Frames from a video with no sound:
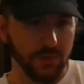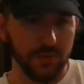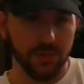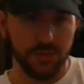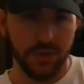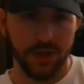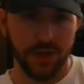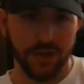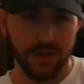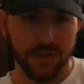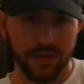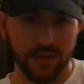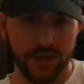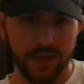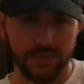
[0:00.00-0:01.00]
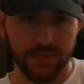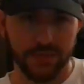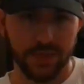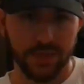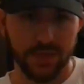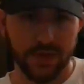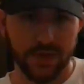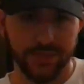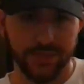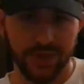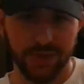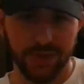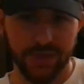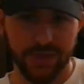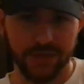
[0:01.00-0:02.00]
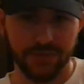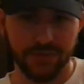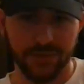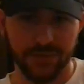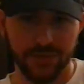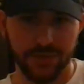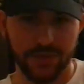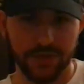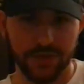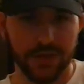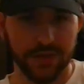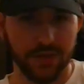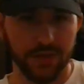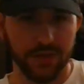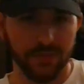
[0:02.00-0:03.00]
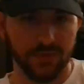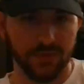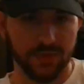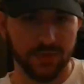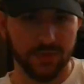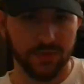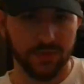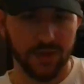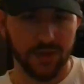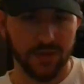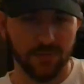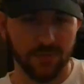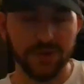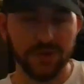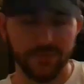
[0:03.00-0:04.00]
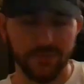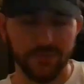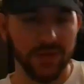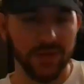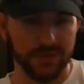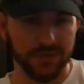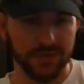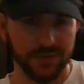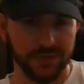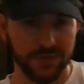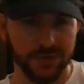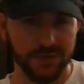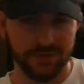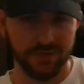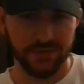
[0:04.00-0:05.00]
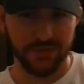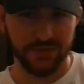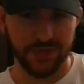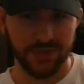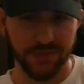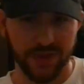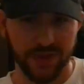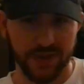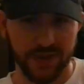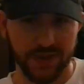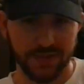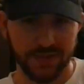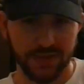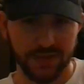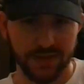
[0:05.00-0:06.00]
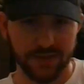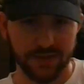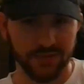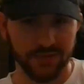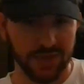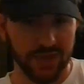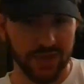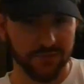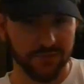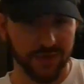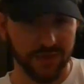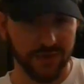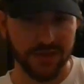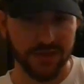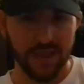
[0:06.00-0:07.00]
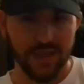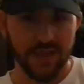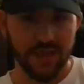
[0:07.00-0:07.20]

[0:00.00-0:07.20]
cool. Yeah, thank you guys for coming out to another wonderful episode of Two Sons Podcast. It was a lot of fun.